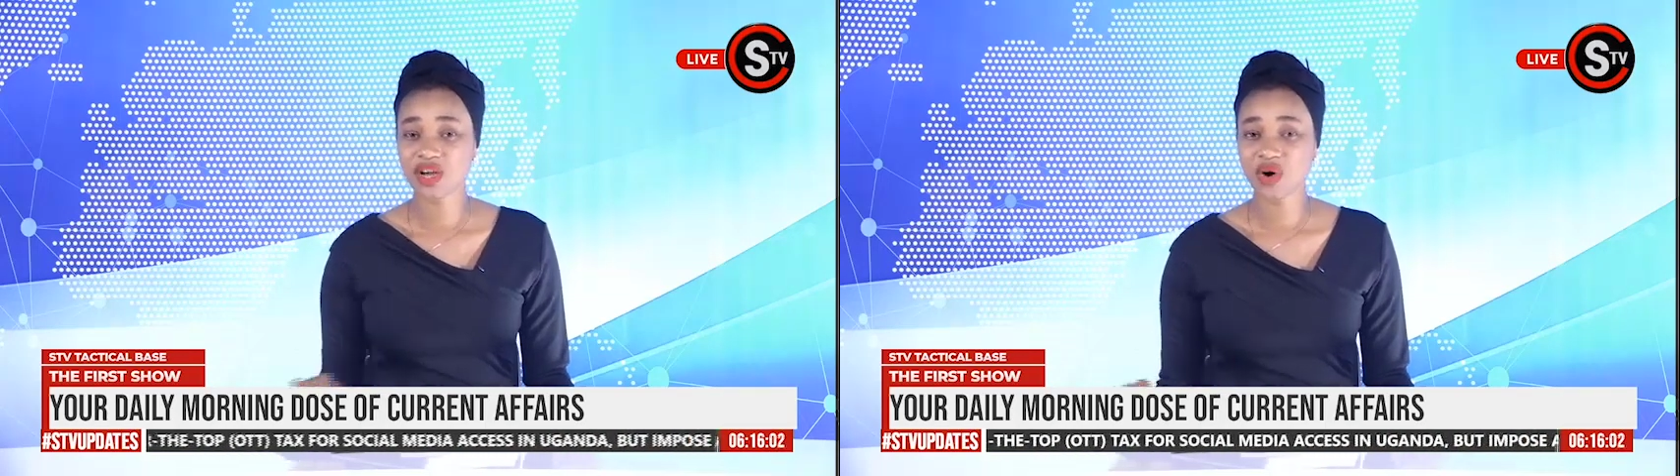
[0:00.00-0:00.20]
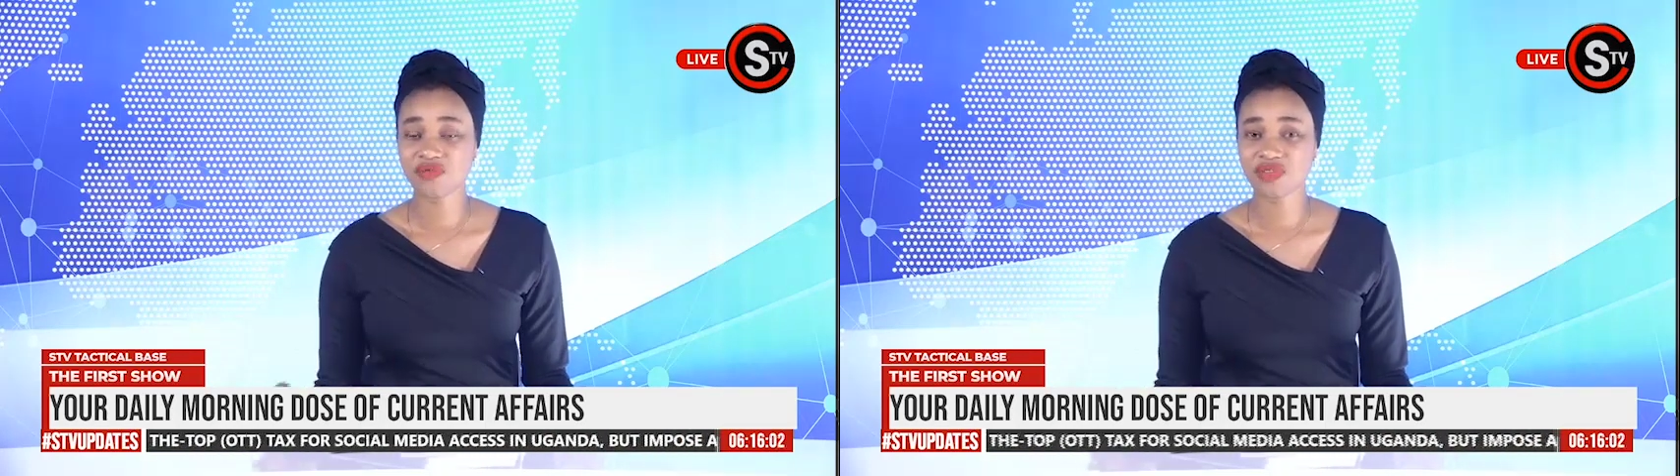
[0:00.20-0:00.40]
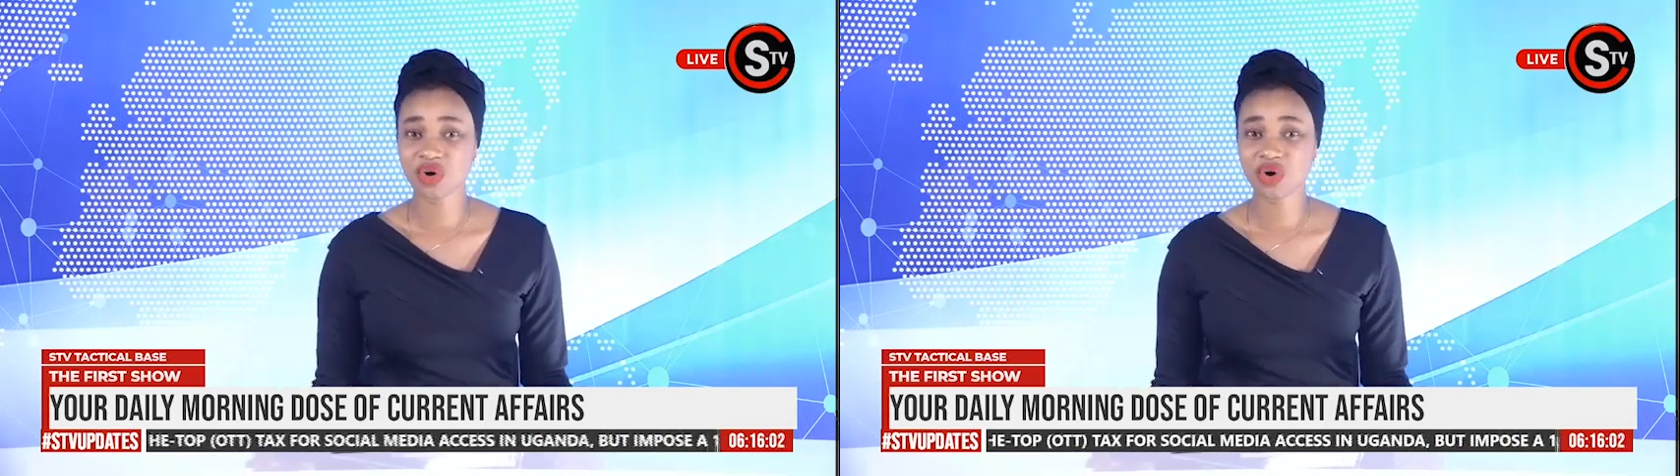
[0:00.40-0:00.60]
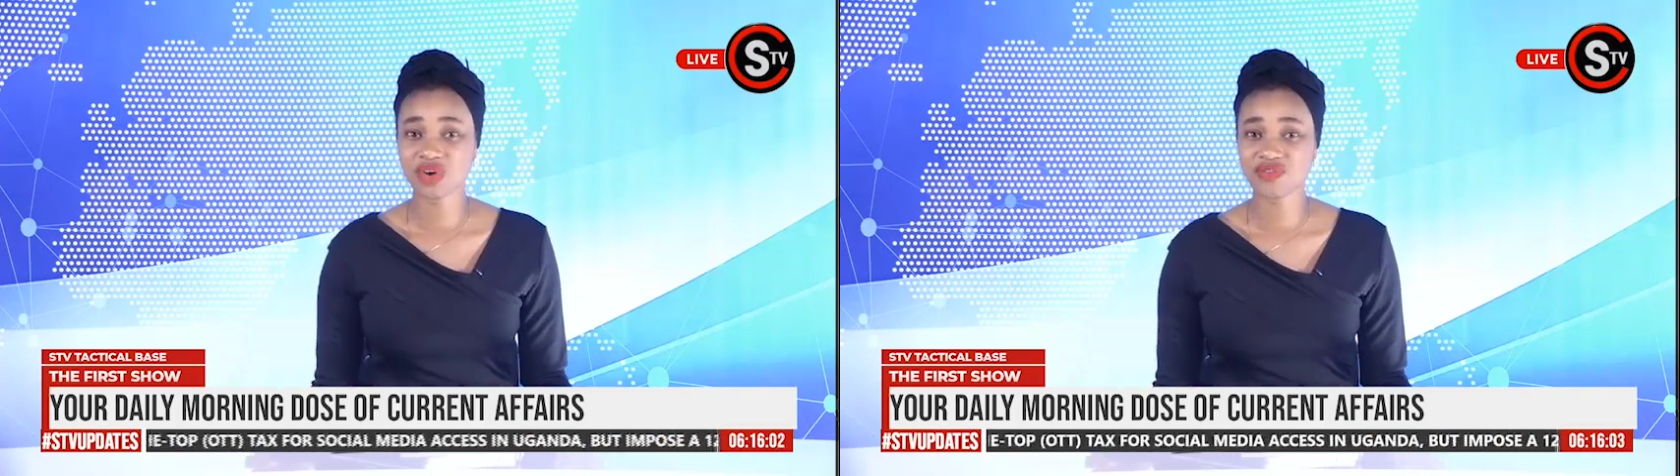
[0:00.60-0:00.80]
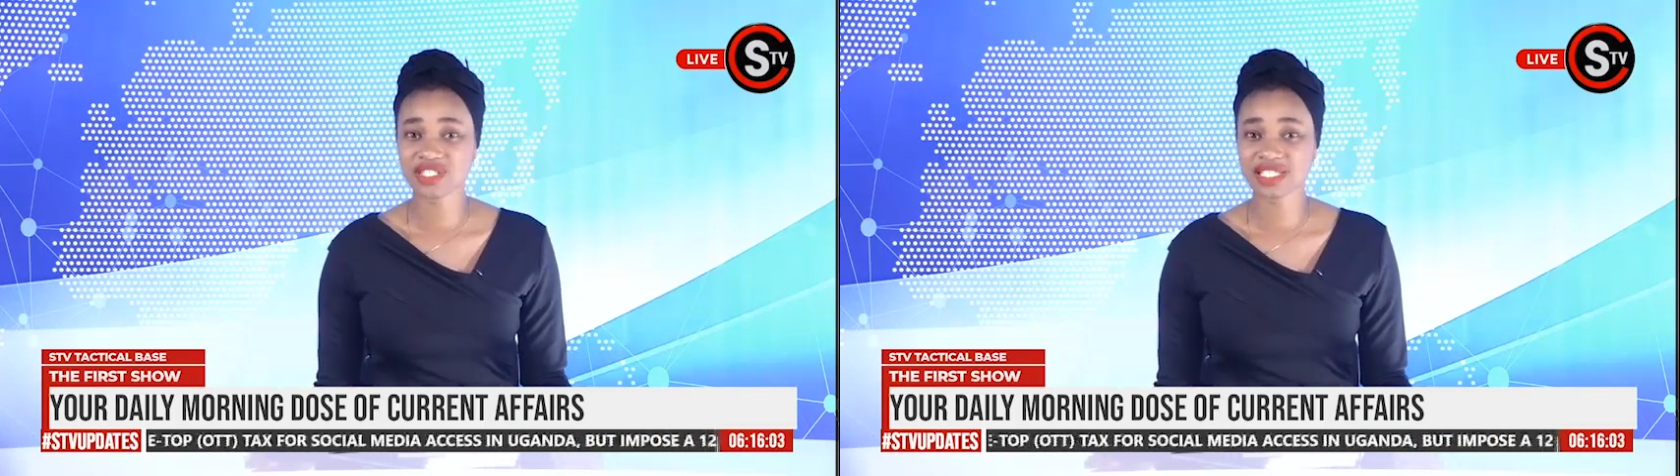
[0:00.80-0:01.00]
of the
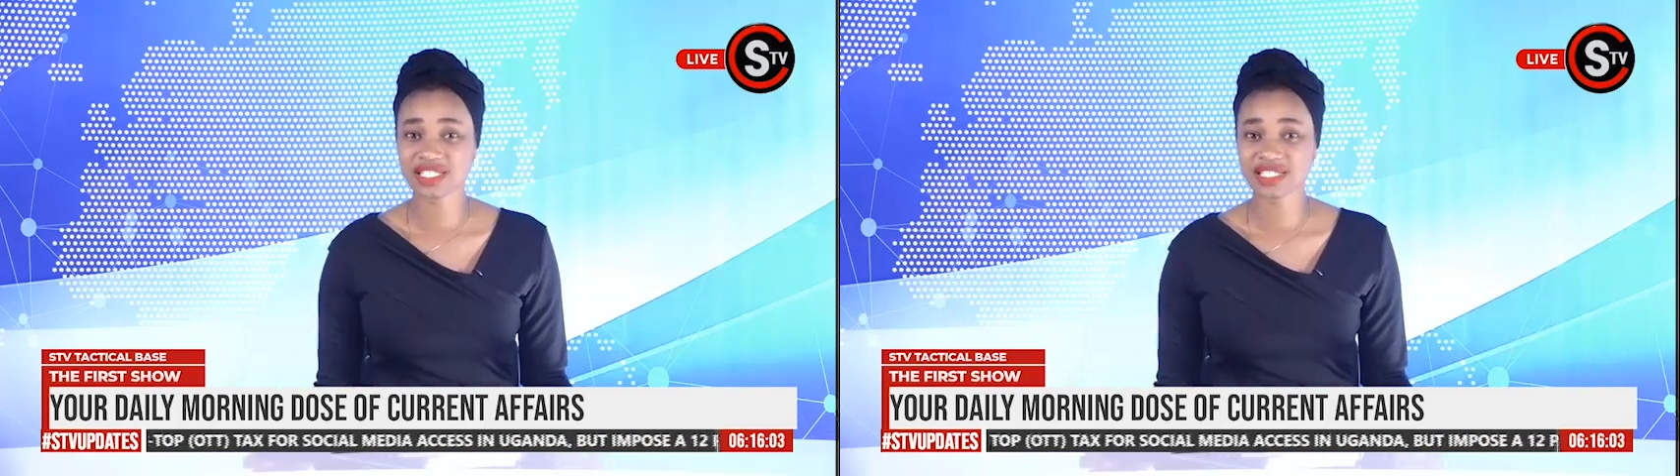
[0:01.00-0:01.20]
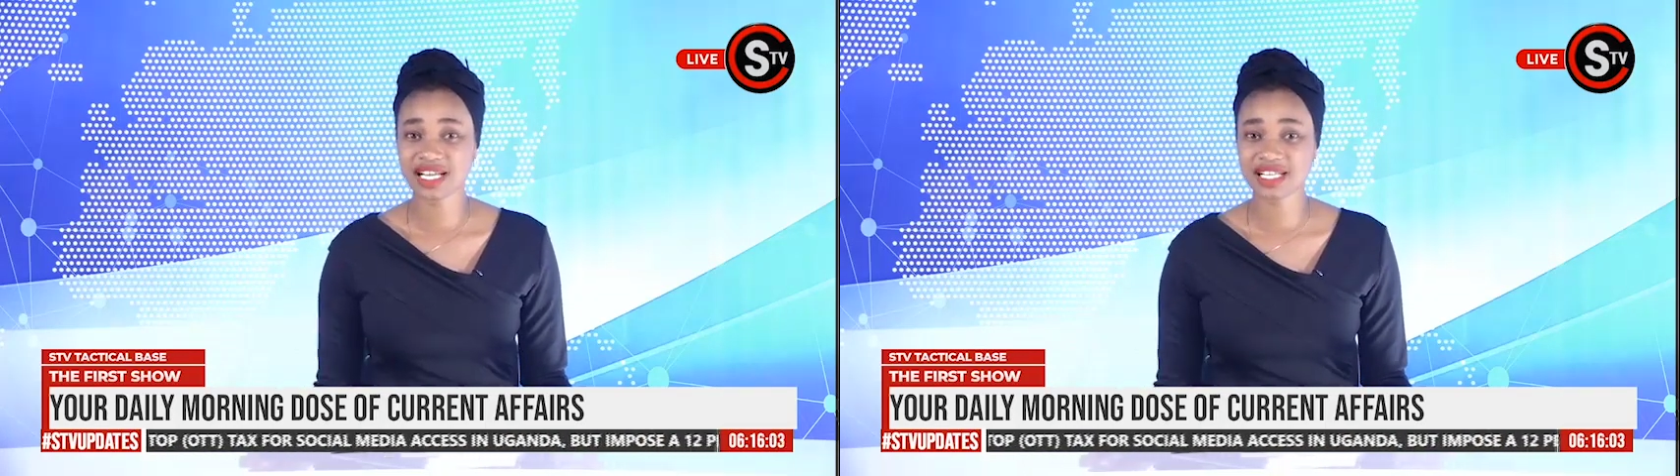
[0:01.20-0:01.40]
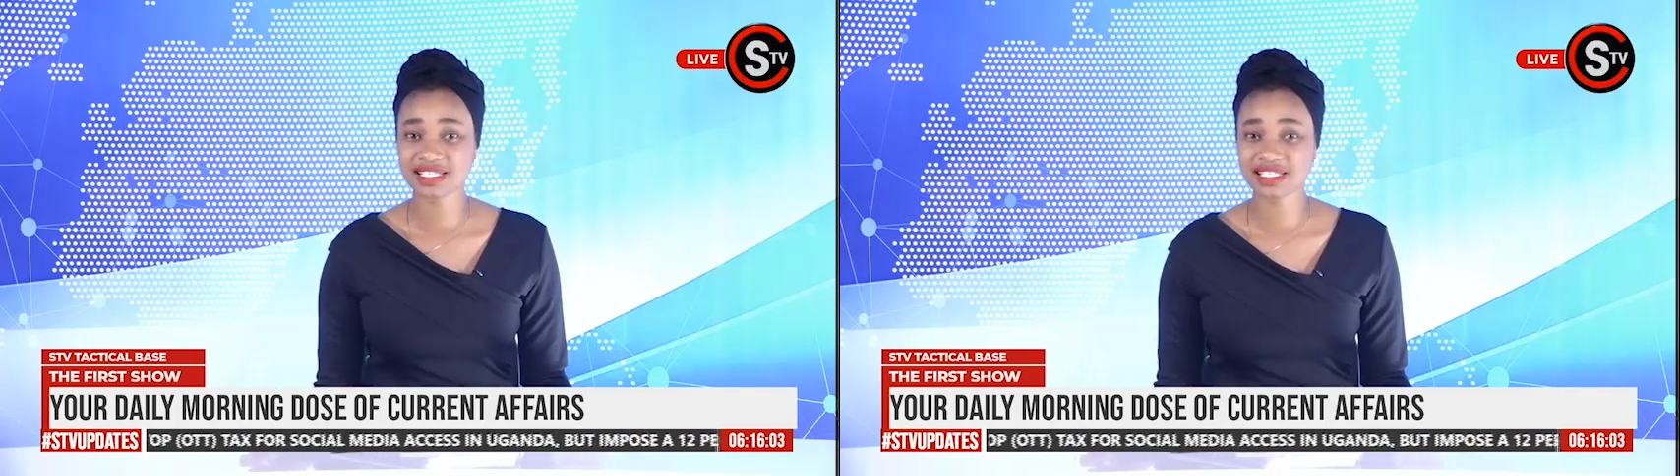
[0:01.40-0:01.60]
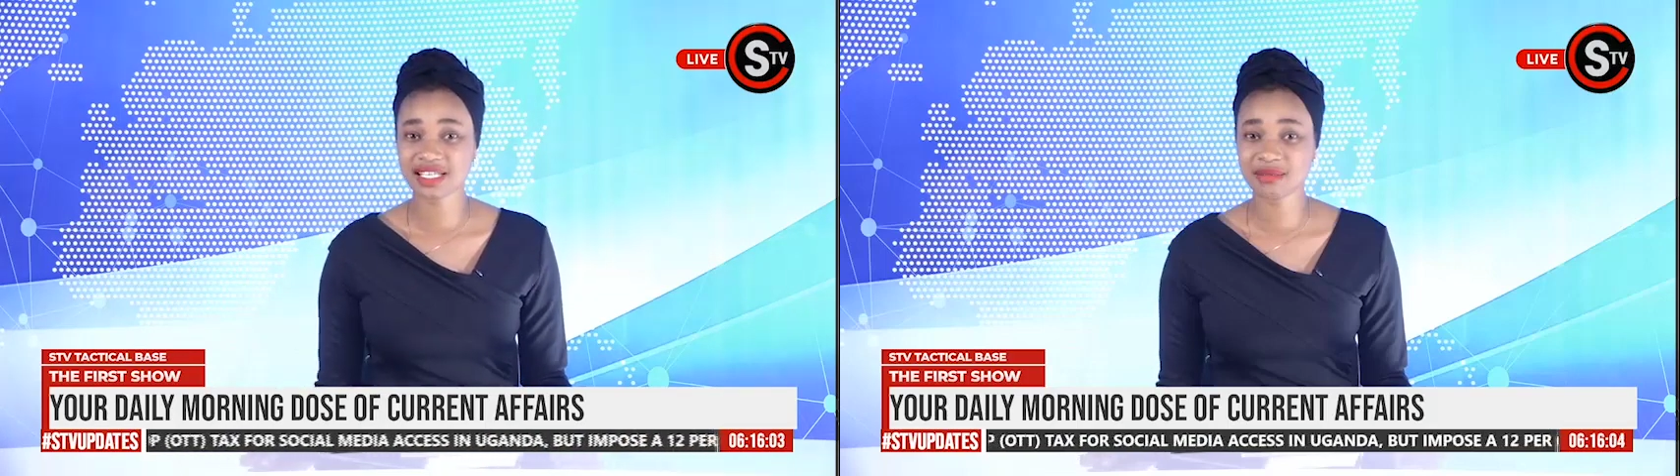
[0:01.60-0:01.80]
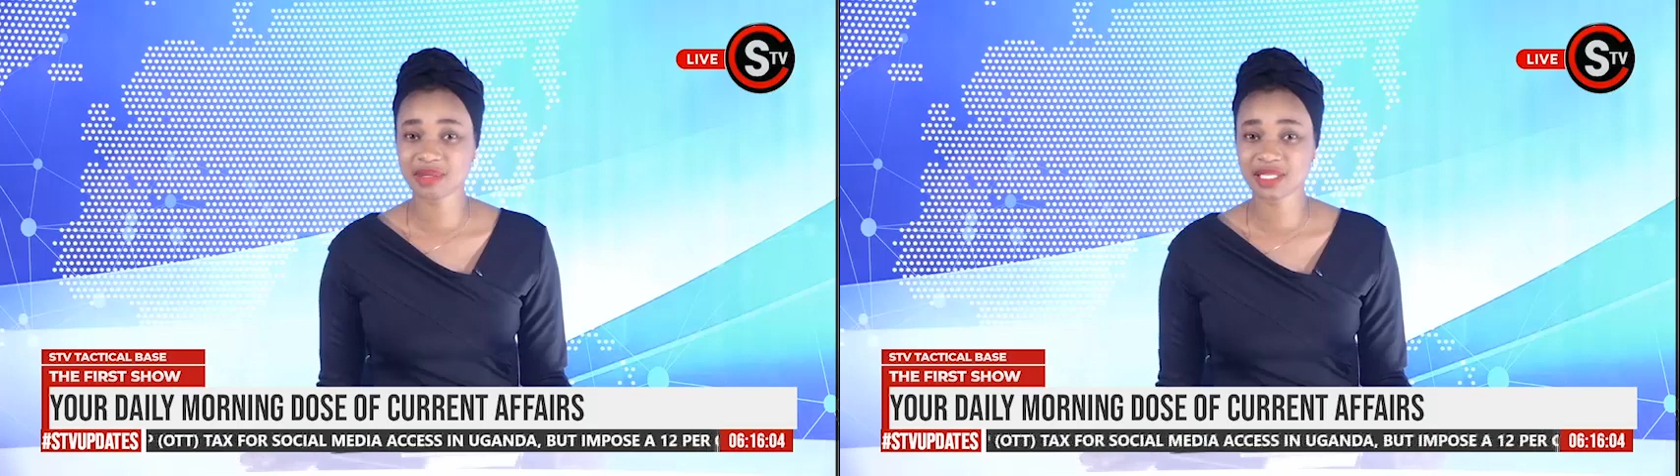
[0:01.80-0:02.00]
COVID-19